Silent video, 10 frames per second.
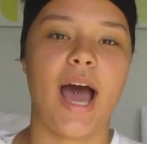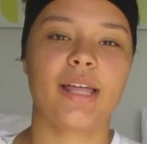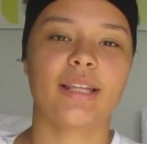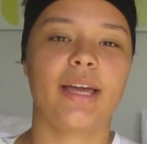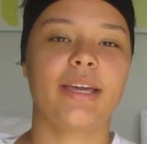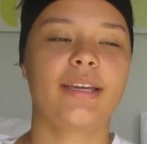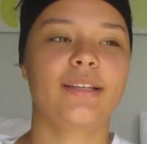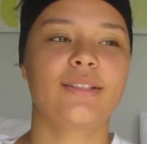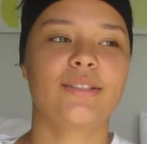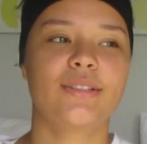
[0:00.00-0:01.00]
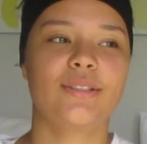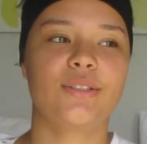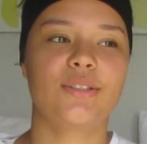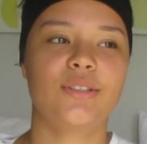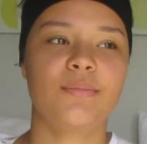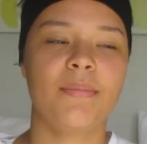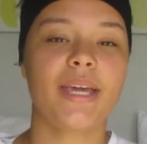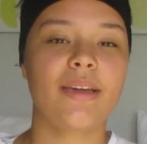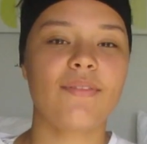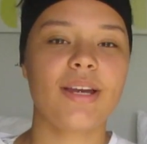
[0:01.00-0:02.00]
I like
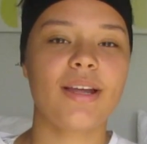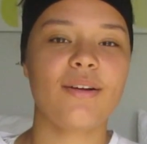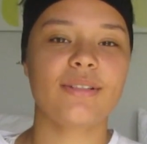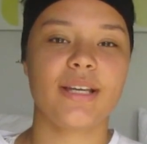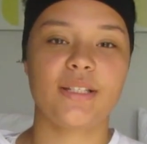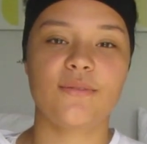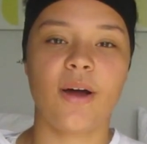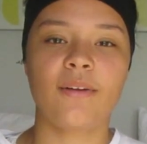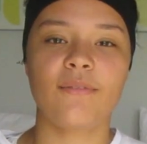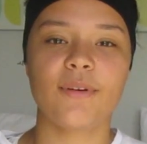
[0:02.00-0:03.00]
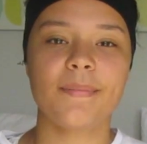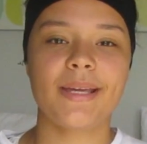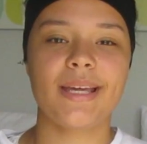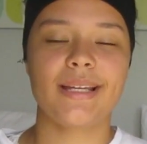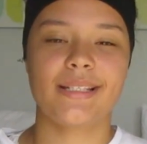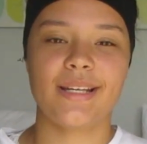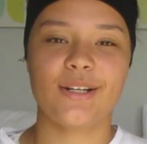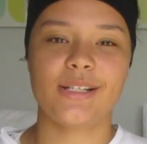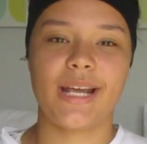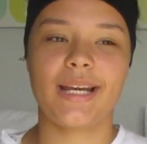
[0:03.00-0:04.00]
making videos. It's fun for me, it's
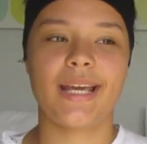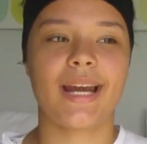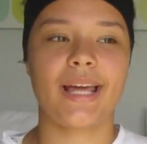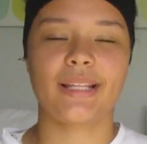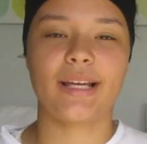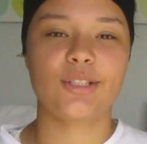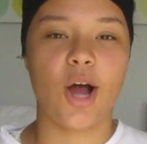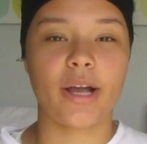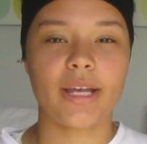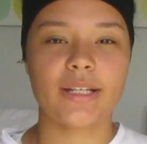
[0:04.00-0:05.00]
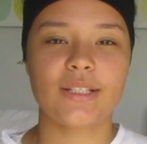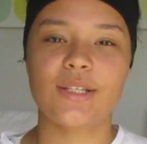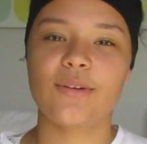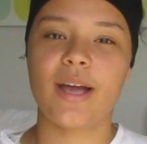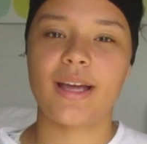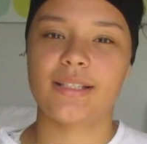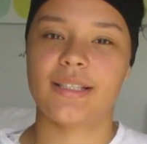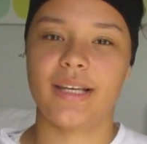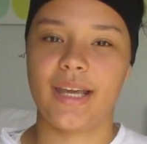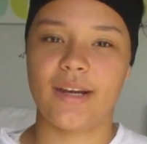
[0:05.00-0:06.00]
entertaining, and I like talking to you
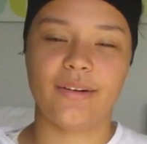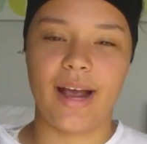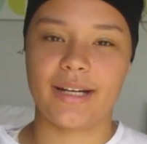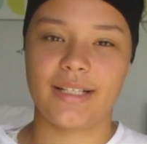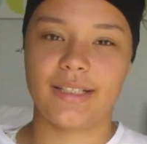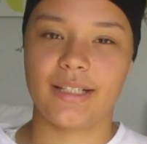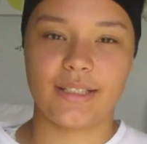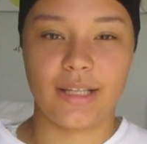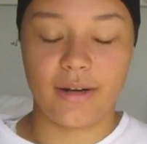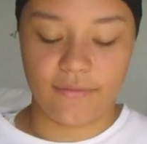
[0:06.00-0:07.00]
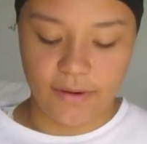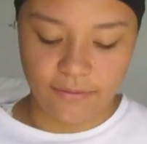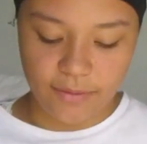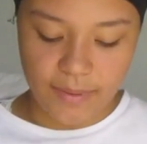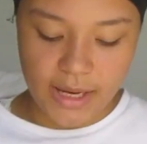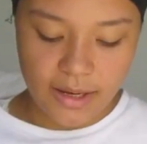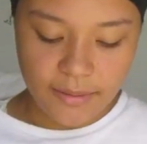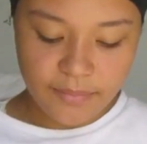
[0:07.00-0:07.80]
guys, like interacting. That's a lot of fun for me.